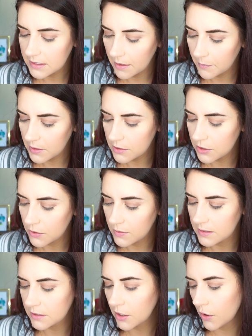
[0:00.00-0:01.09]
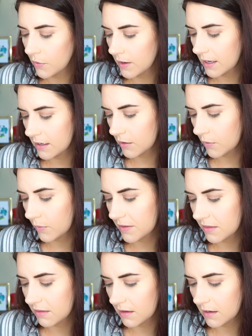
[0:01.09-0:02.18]
thing I'm going to do is go in
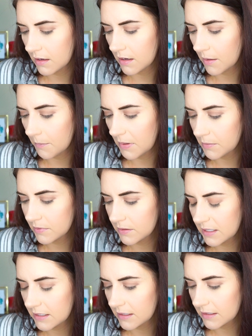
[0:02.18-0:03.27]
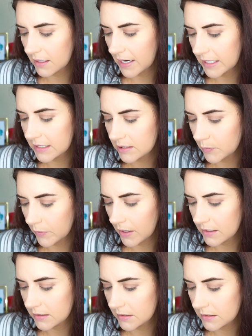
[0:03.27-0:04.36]
with the Maybelline Line
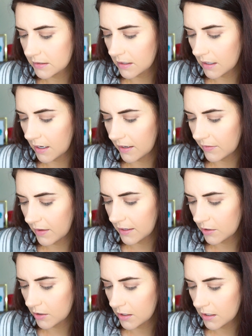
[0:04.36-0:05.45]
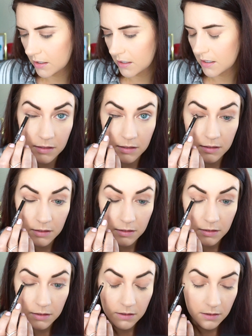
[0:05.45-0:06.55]
Express eyeliner.
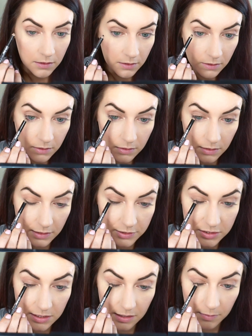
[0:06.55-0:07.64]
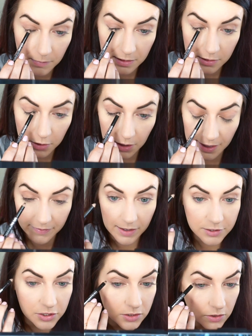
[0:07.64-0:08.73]
It's just going to make your
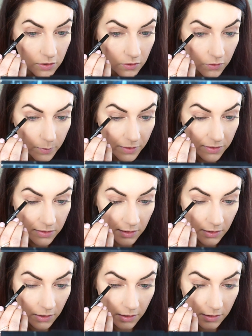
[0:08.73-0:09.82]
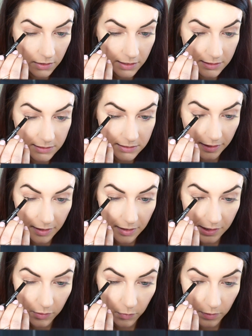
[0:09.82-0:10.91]
eyelashes look a little bit thicker because
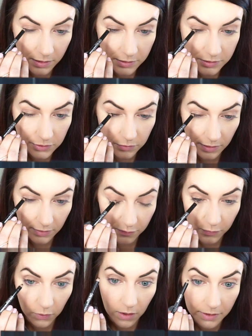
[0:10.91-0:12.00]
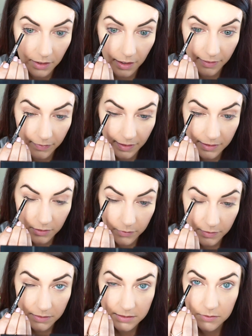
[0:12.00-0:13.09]
I don't want to do like full-on eyeliner
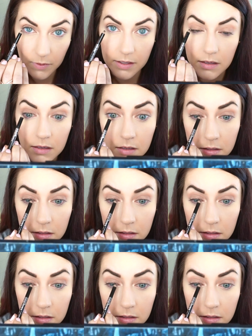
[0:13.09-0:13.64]
with this one.